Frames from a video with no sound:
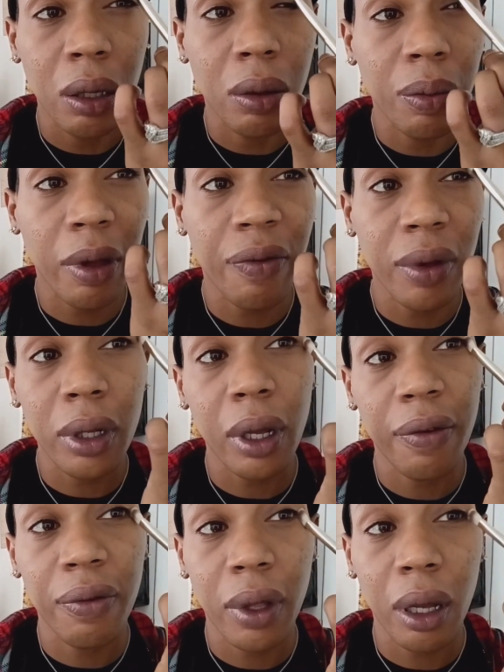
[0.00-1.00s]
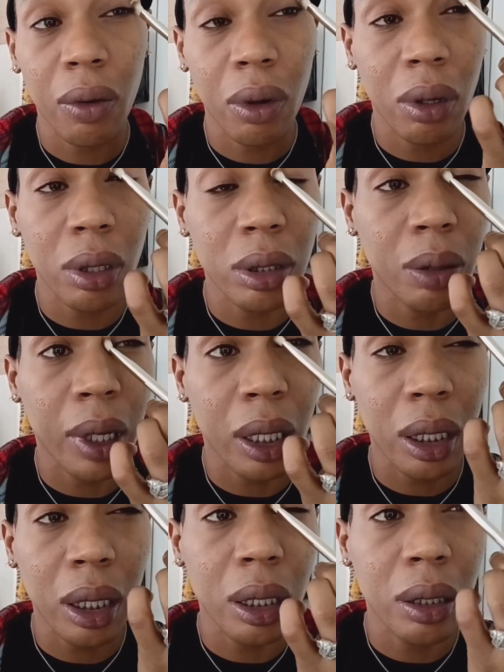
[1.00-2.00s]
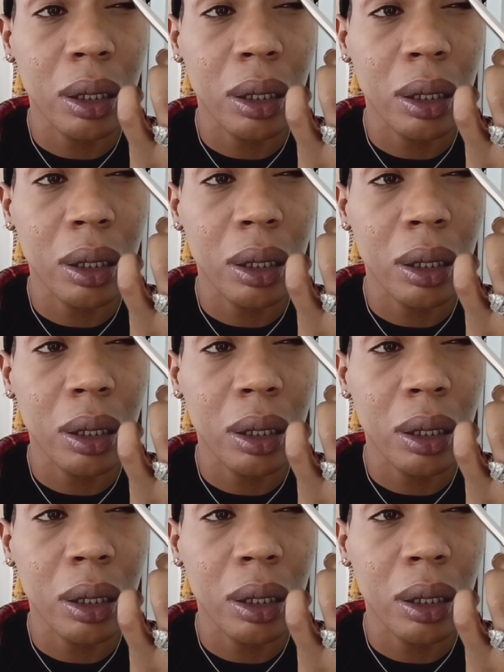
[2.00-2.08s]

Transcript: buffing that flower onto my lid